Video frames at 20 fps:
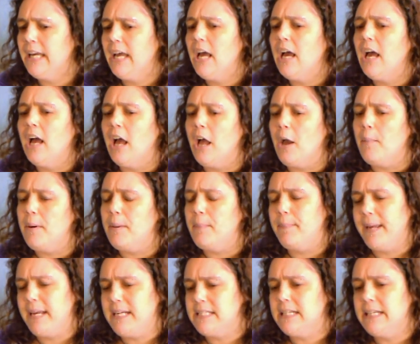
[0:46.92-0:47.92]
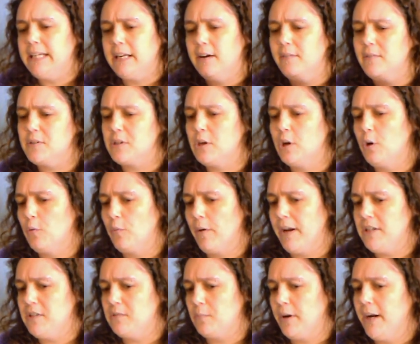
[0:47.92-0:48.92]
It basically covers a whole
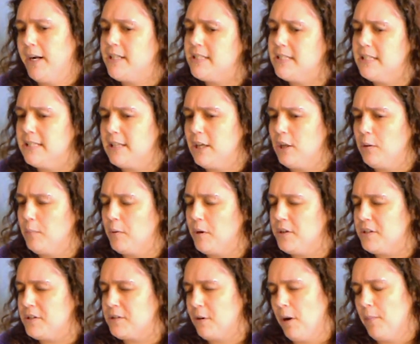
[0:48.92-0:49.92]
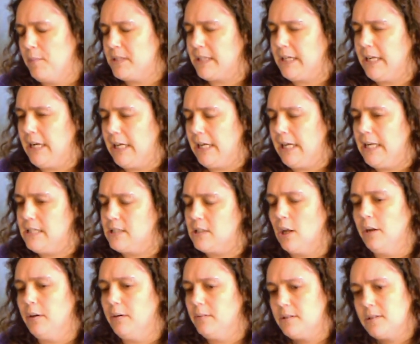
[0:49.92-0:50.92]
range of practices that you might describe as kinky,
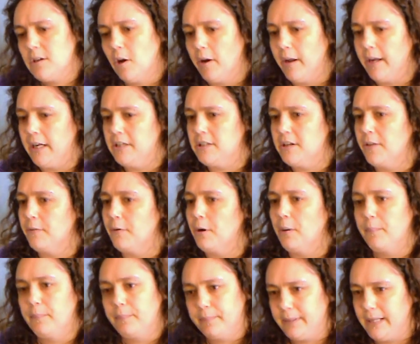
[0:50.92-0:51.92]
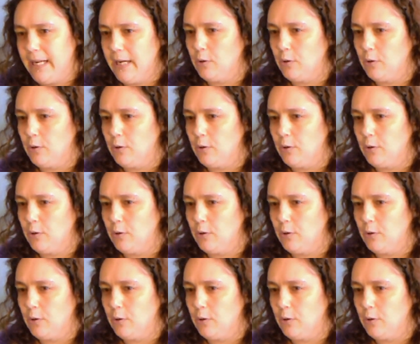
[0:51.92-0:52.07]
so tying each other up,